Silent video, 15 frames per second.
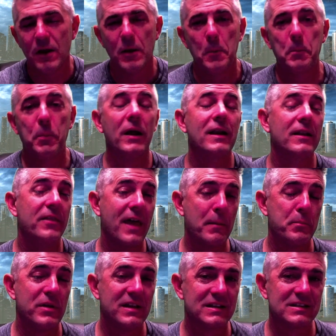But that
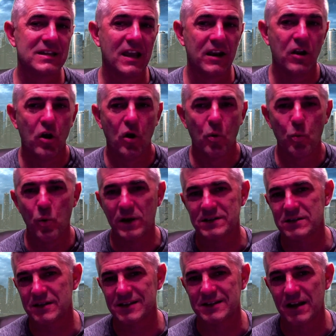being said,
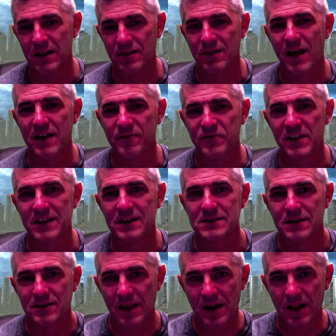Westerly's got a lot of things
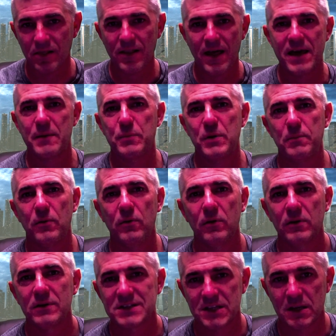that a lot of people
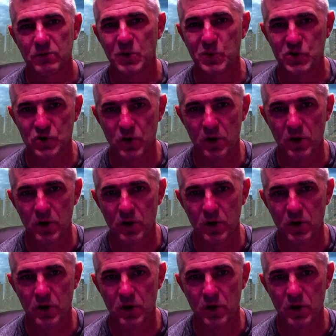seem to enjoy.